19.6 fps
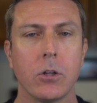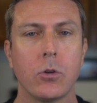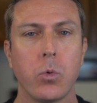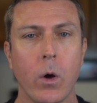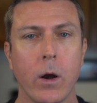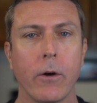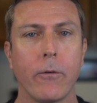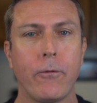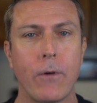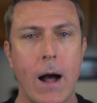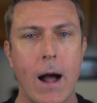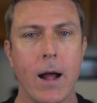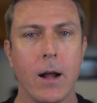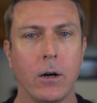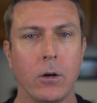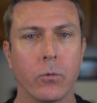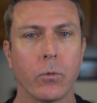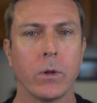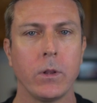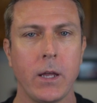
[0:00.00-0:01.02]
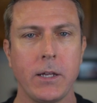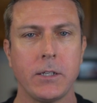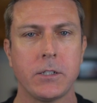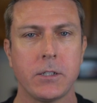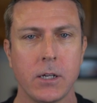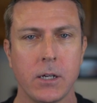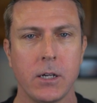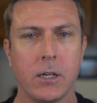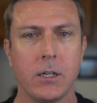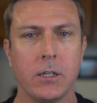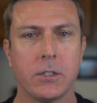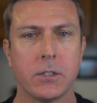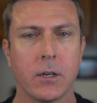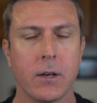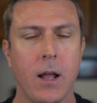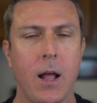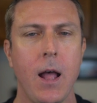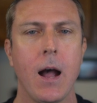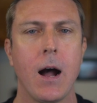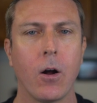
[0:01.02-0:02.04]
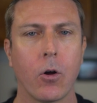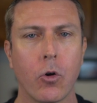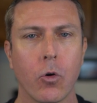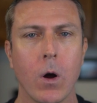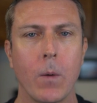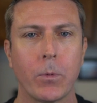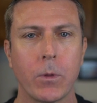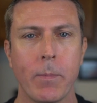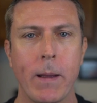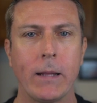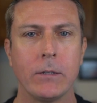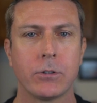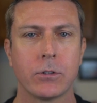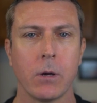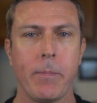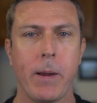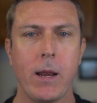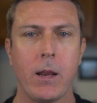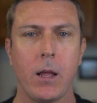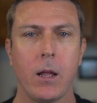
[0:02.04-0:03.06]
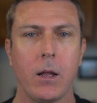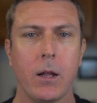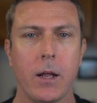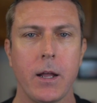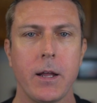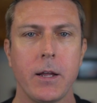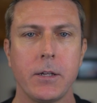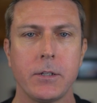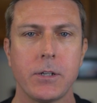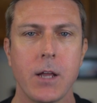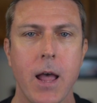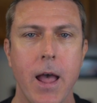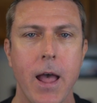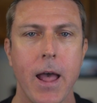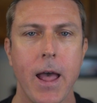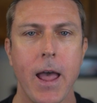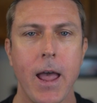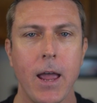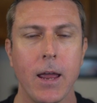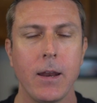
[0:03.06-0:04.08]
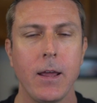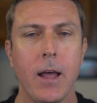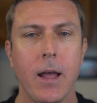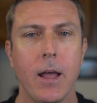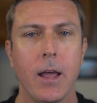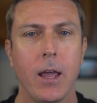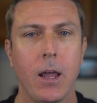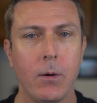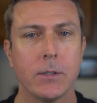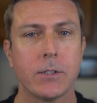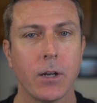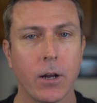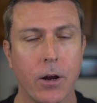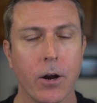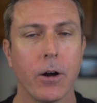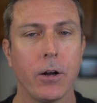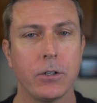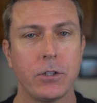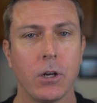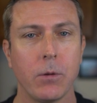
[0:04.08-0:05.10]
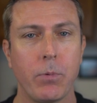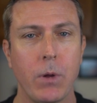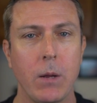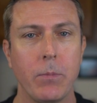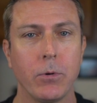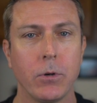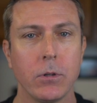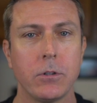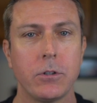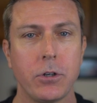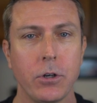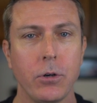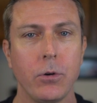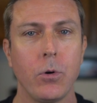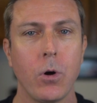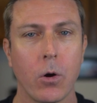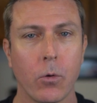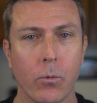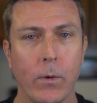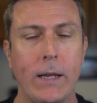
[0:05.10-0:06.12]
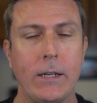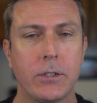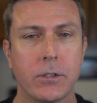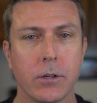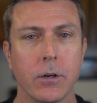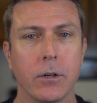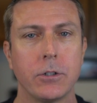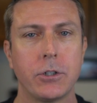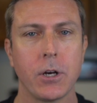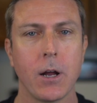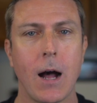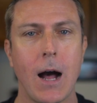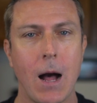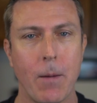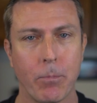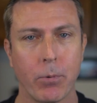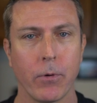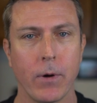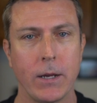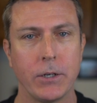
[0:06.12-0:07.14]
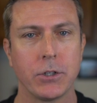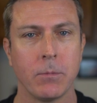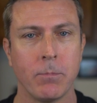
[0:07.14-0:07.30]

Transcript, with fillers: Twitter file releases and how corrupt the mainstream media is. And he was encouraging people to research Operation